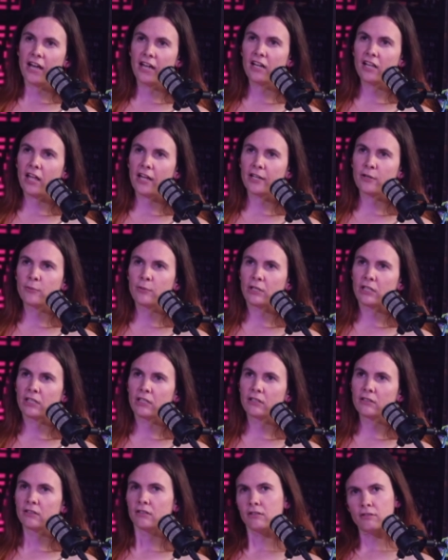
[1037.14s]
of like
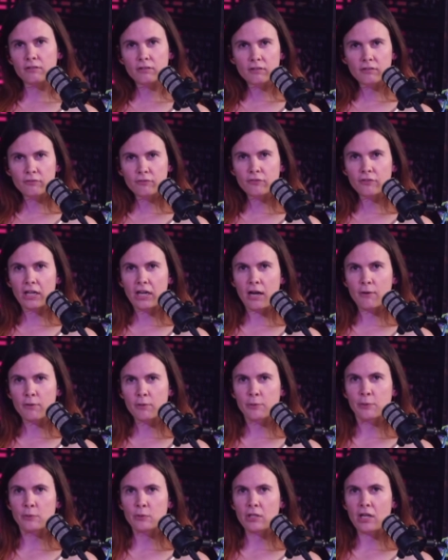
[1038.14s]
we forgot what
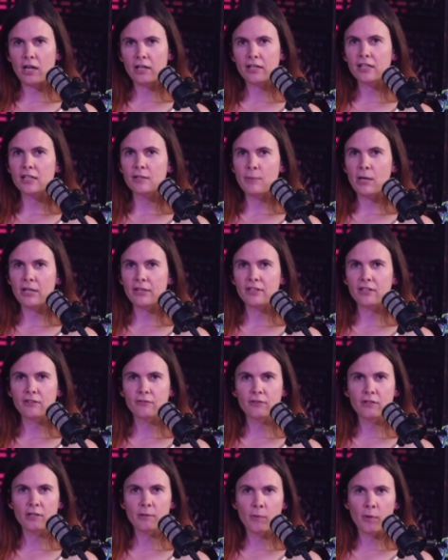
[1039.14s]
we were talking about there
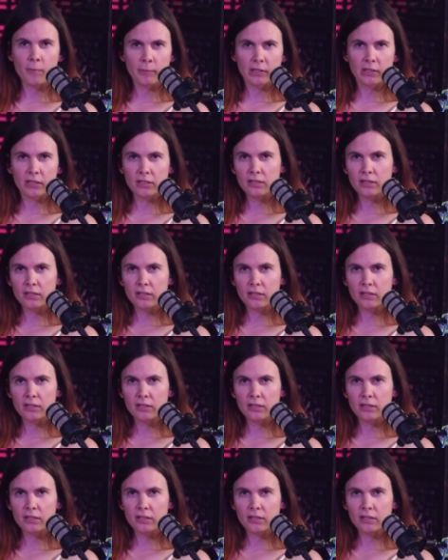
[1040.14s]
for a moment.